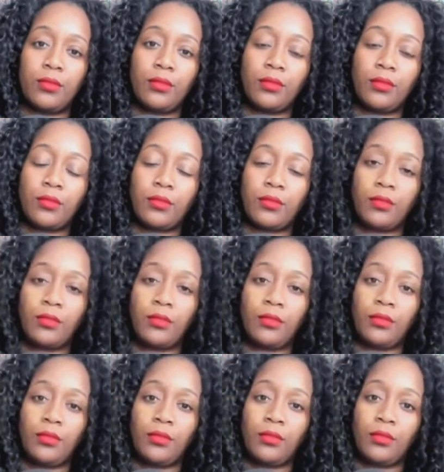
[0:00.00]

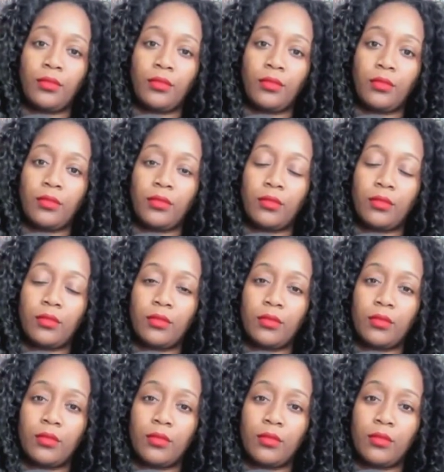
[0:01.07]

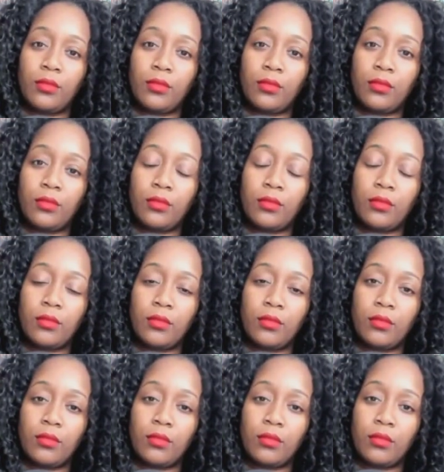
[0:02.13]

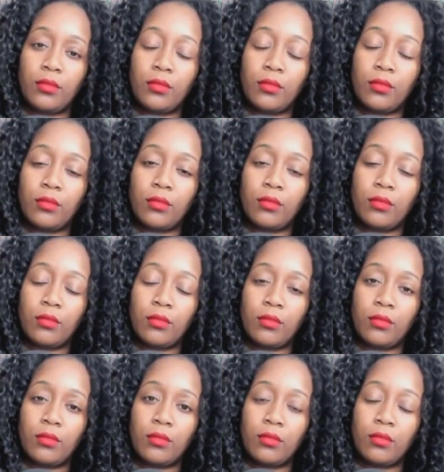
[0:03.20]

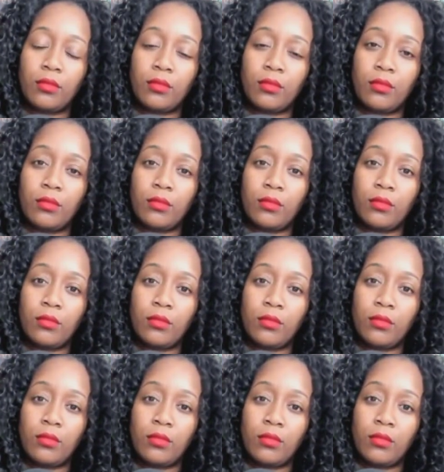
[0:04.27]

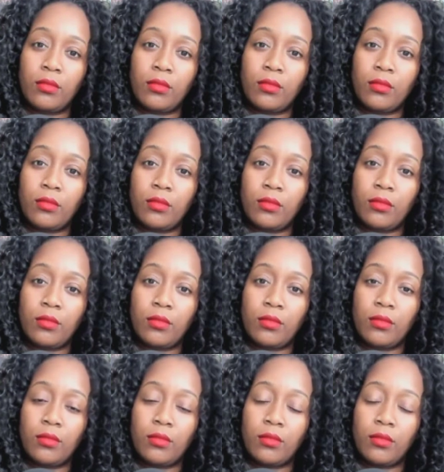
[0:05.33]

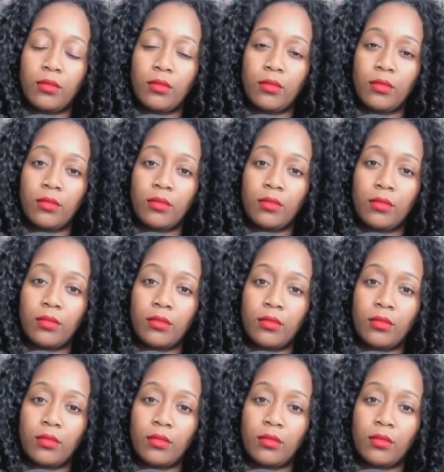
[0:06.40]
No words are spoken by the person on screen.